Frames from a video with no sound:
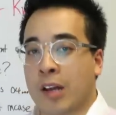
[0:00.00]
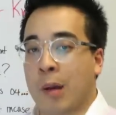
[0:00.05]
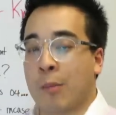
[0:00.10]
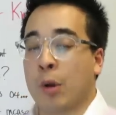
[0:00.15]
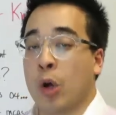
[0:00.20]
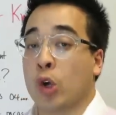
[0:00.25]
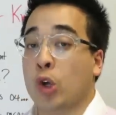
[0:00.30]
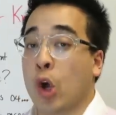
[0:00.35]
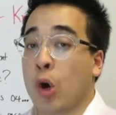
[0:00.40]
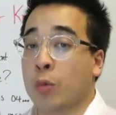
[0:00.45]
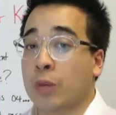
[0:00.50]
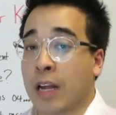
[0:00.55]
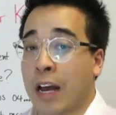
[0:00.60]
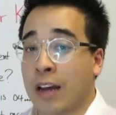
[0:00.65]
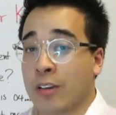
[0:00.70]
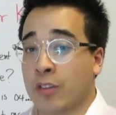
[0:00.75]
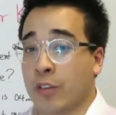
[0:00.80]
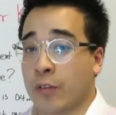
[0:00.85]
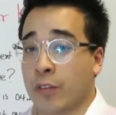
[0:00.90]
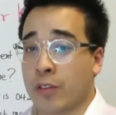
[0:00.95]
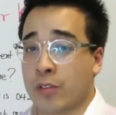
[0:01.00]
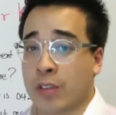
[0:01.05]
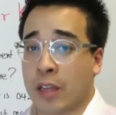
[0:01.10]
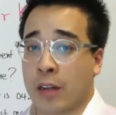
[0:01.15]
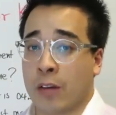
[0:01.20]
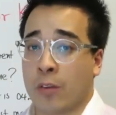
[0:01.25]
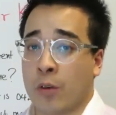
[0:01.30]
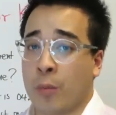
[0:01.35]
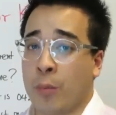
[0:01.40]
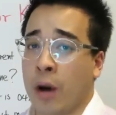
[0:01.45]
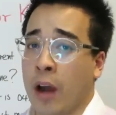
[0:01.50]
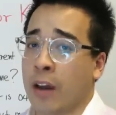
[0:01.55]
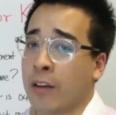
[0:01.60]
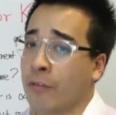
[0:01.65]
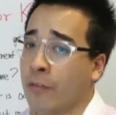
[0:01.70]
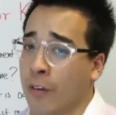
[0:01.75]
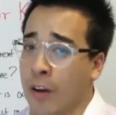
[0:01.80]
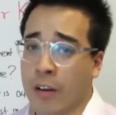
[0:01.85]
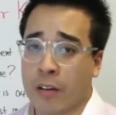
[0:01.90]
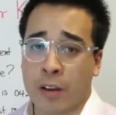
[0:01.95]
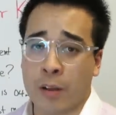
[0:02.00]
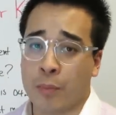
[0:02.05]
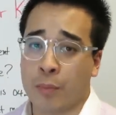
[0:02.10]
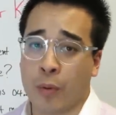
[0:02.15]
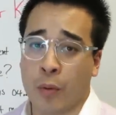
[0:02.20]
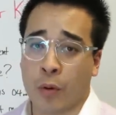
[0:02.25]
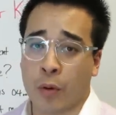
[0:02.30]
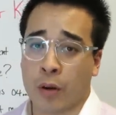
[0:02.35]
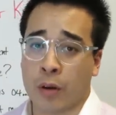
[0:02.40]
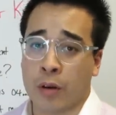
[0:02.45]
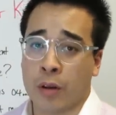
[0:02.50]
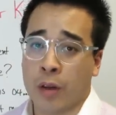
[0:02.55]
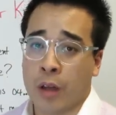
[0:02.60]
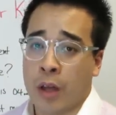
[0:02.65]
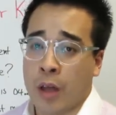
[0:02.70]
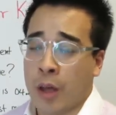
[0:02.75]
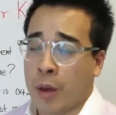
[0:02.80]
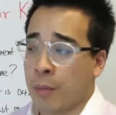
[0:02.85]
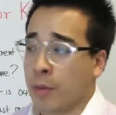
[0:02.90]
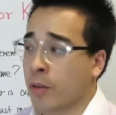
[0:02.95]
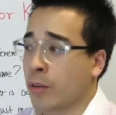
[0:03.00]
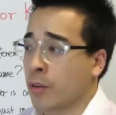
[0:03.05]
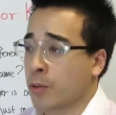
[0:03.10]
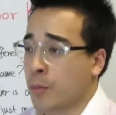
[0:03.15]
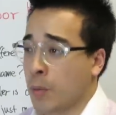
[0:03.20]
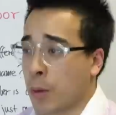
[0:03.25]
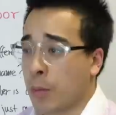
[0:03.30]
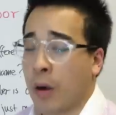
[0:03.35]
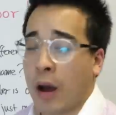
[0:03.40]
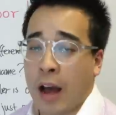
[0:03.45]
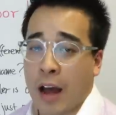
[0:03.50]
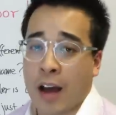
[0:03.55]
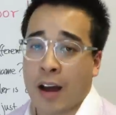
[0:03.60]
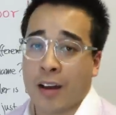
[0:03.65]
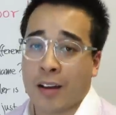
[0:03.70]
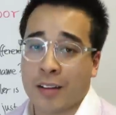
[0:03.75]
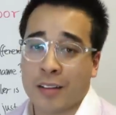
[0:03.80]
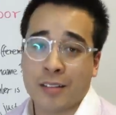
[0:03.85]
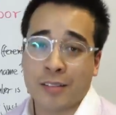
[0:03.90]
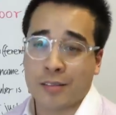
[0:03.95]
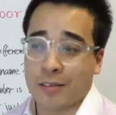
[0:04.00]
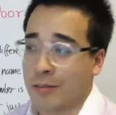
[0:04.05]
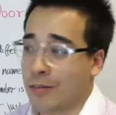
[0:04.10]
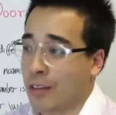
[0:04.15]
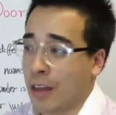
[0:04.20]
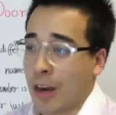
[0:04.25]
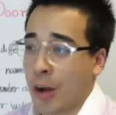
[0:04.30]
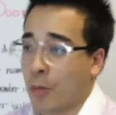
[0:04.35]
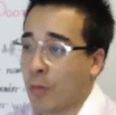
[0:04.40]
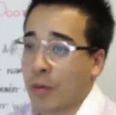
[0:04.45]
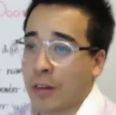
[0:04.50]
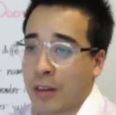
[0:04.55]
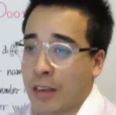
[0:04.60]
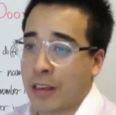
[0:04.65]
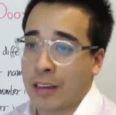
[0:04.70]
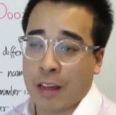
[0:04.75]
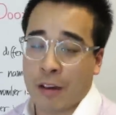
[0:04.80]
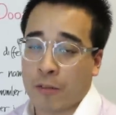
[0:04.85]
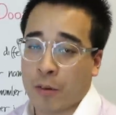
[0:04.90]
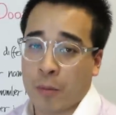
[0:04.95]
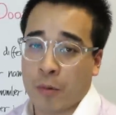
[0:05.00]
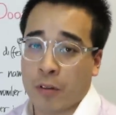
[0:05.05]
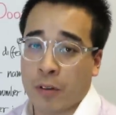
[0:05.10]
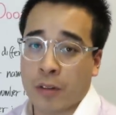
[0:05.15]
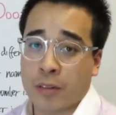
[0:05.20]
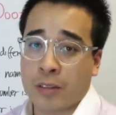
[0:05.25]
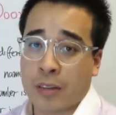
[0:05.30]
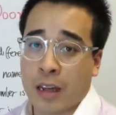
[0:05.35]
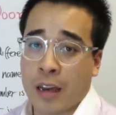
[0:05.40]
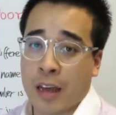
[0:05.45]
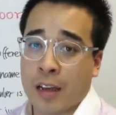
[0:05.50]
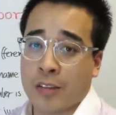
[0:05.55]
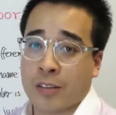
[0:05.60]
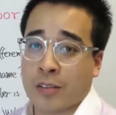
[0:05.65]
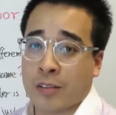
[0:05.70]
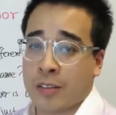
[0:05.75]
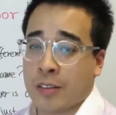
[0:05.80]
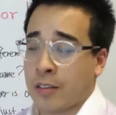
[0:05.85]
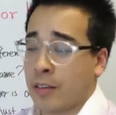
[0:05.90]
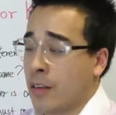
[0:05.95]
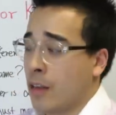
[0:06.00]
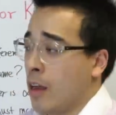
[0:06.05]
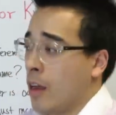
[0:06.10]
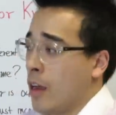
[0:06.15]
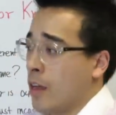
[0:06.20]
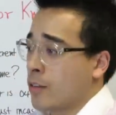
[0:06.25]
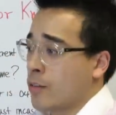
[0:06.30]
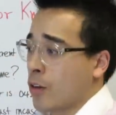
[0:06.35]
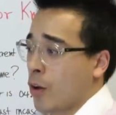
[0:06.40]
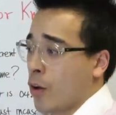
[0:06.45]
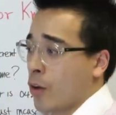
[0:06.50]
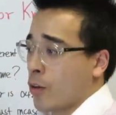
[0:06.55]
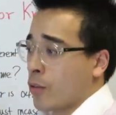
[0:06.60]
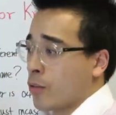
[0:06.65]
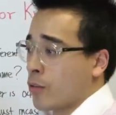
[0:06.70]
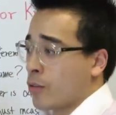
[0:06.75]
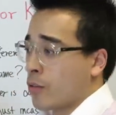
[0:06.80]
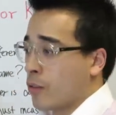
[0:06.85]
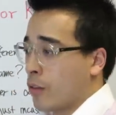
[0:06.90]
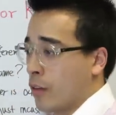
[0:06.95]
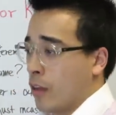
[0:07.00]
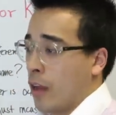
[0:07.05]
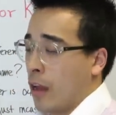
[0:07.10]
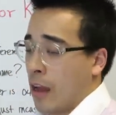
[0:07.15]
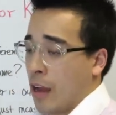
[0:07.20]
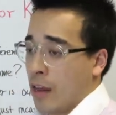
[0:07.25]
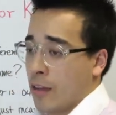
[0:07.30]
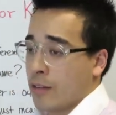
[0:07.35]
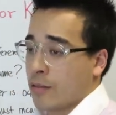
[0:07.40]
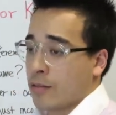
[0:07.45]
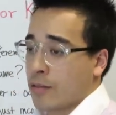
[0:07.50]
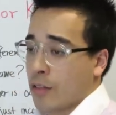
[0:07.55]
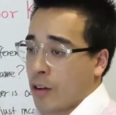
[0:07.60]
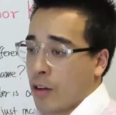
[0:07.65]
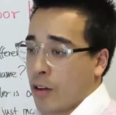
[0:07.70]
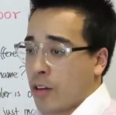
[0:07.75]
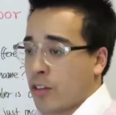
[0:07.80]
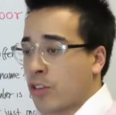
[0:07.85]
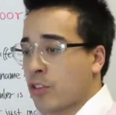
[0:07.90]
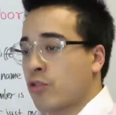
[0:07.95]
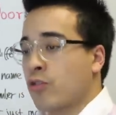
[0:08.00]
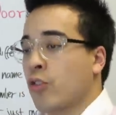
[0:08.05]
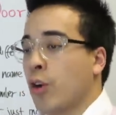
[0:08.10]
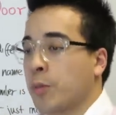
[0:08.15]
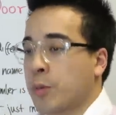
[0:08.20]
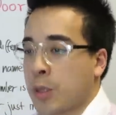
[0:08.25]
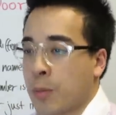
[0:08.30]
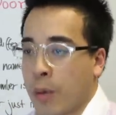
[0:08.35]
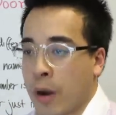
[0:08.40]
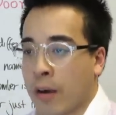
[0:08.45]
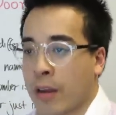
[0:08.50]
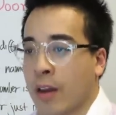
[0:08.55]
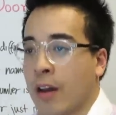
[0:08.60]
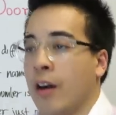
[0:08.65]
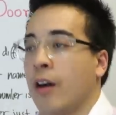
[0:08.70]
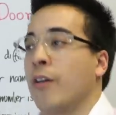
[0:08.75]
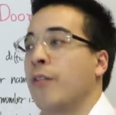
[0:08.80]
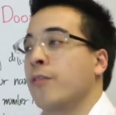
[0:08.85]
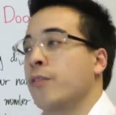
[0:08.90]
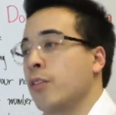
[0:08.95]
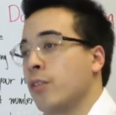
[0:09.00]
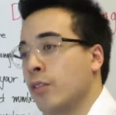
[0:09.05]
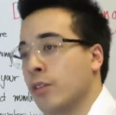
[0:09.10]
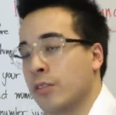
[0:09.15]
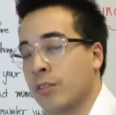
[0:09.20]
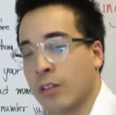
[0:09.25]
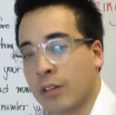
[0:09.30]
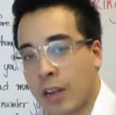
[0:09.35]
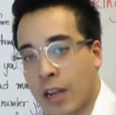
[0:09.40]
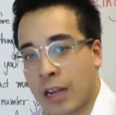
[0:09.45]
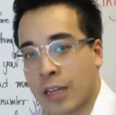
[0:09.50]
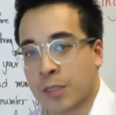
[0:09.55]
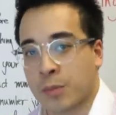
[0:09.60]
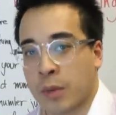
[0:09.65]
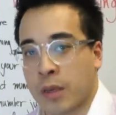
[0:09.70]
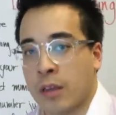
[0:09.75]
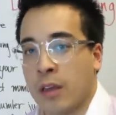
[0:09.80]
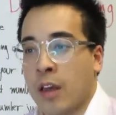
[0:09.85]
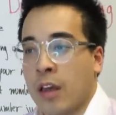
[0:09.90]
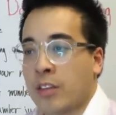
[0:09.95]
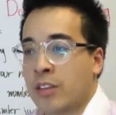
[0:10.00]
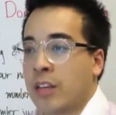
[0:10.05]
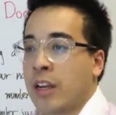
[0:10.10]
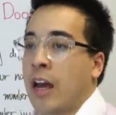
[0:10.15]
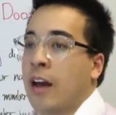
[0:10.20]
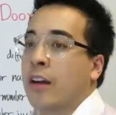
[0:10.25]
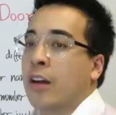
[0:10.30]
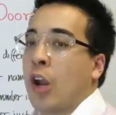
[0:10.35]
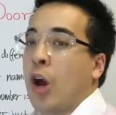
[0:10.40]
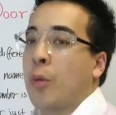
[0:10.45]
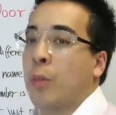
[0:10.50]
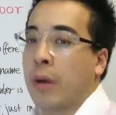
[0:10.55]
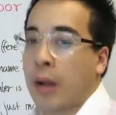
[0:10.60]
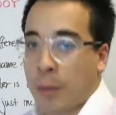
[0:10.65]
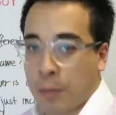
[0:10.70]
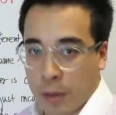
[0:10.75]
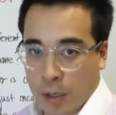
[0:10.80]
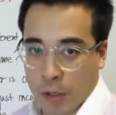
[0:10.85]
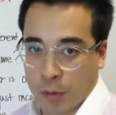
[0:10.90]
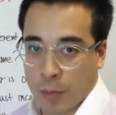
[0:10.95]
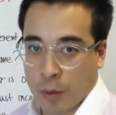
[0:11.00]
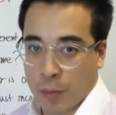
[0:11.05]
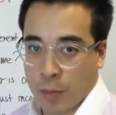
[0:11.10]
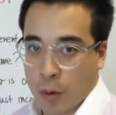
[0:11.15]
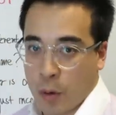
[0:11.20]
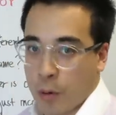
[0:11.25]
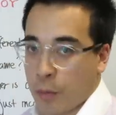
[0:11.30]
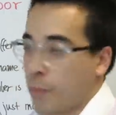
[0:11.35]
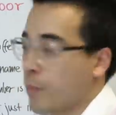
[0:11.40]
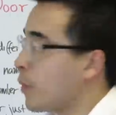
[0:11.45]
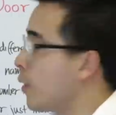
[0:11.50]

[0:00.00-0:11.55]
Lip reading: I'm not going to ask you if you're selling or buying. Very important. Because people are, they don't want to hear that from a real estate agent. So it just drops the barrier. Oh, phew, he's not going to ask me. So now I can open up a little bit more.